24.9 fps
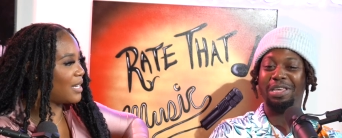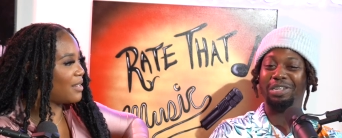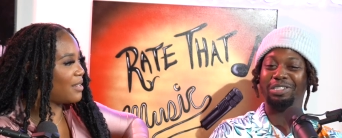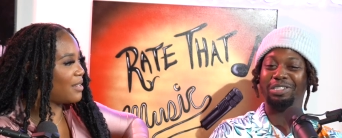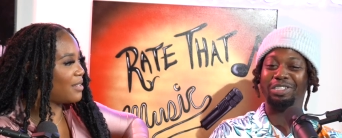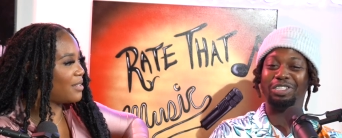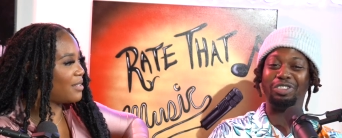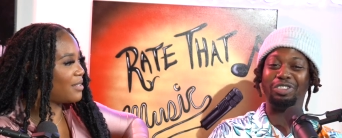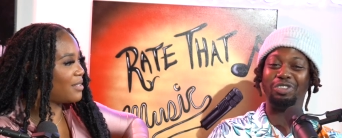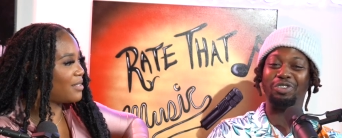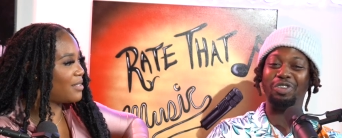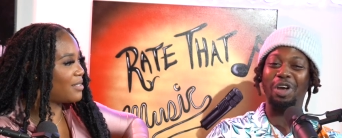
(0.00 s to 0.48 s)

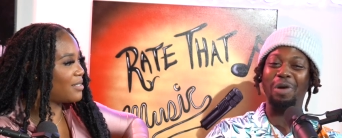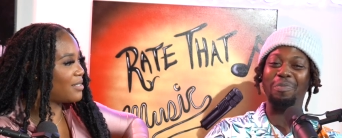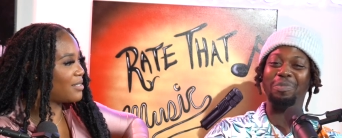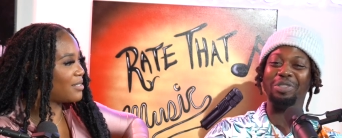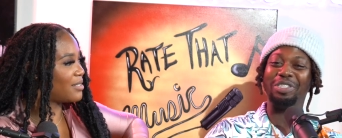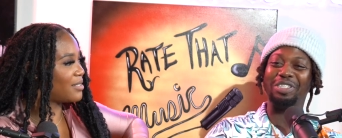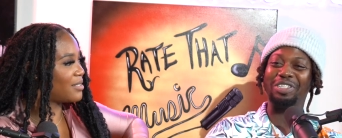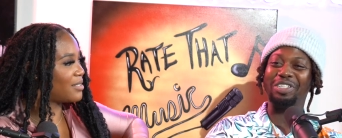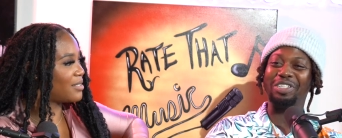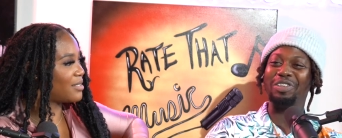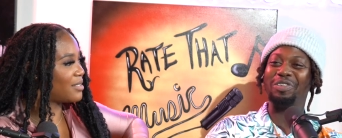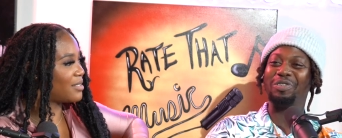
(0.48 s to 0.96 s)
Speaker 1: yeah, just
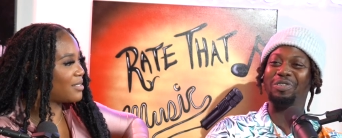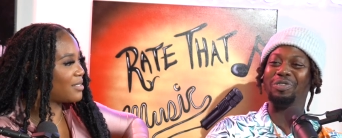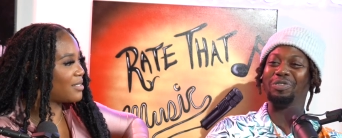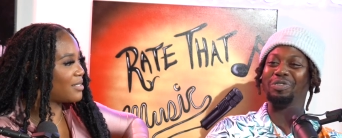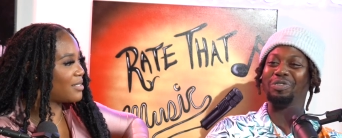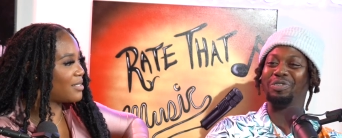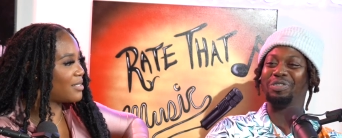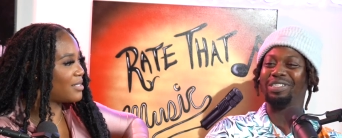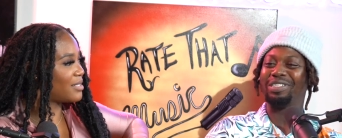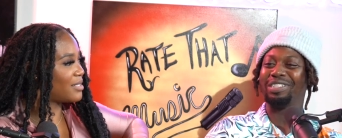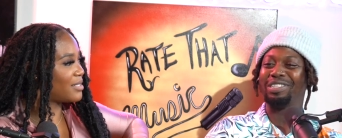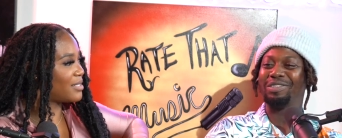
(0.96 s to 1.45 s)
dropping
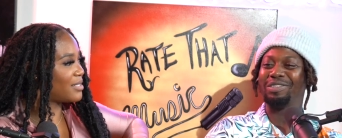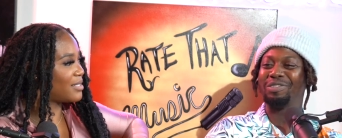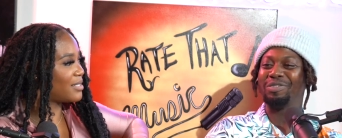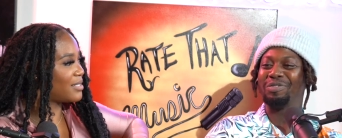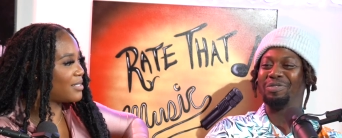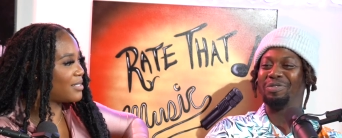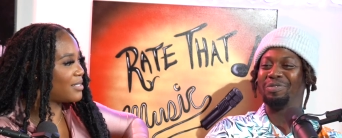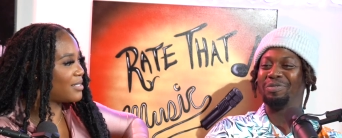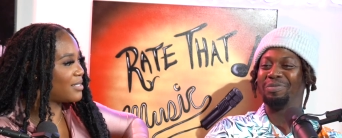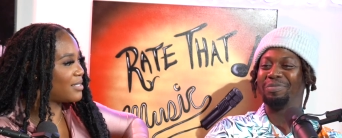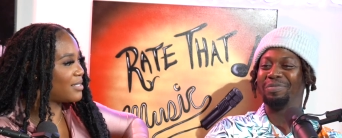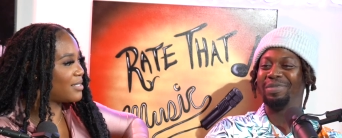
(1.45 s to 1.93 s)
singles.
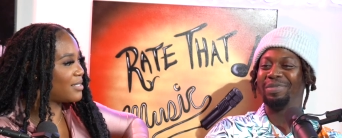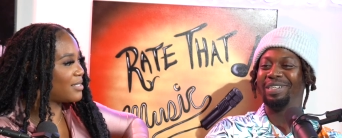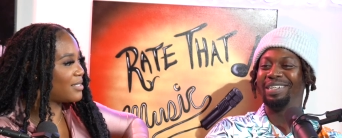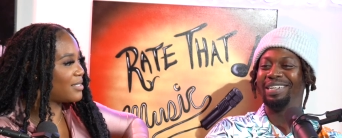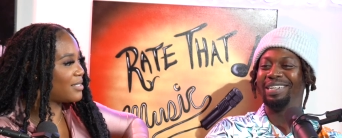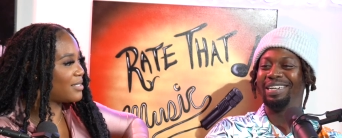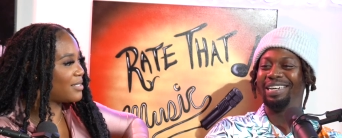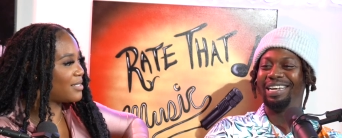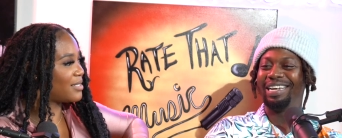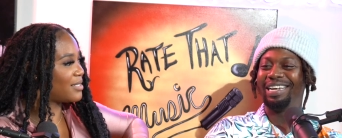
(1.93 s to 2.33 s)
Um,